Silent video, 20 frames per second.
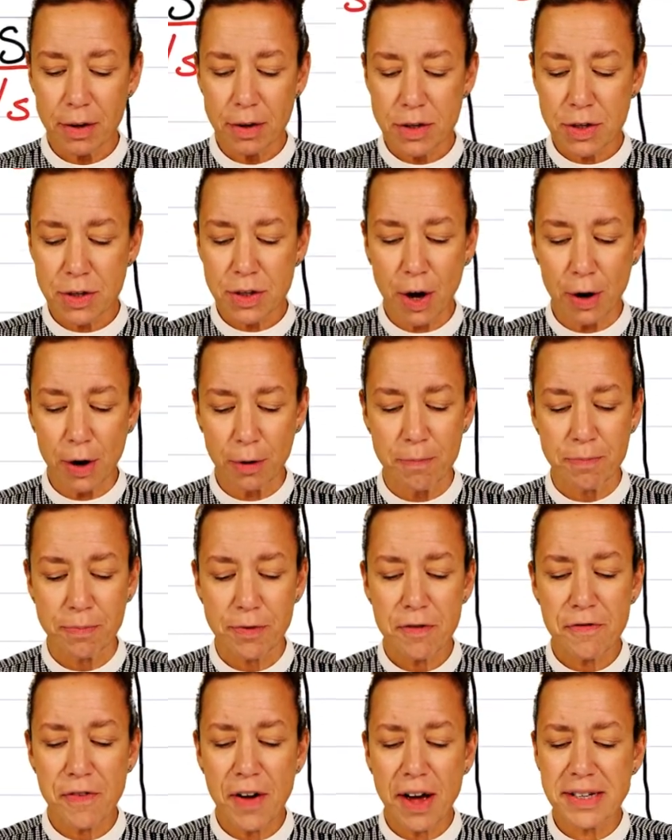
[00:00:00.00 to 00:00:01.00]
so
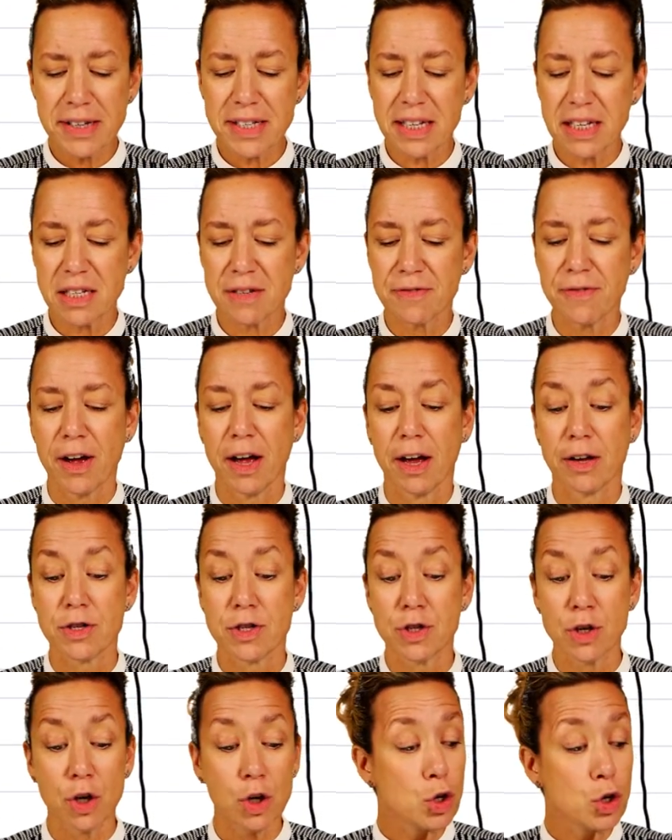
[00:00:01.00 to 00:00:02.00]
first things
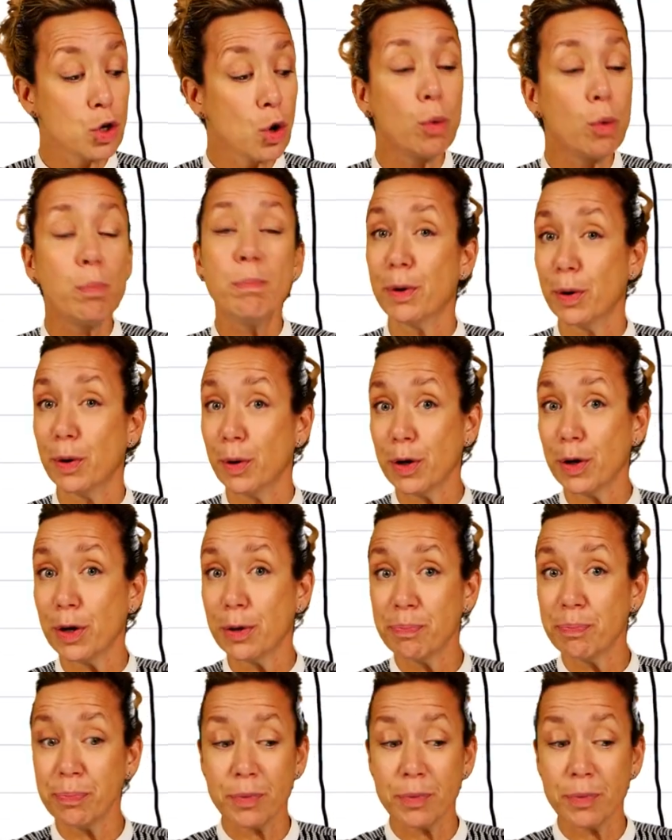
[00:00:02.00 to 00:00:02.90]
first, your book.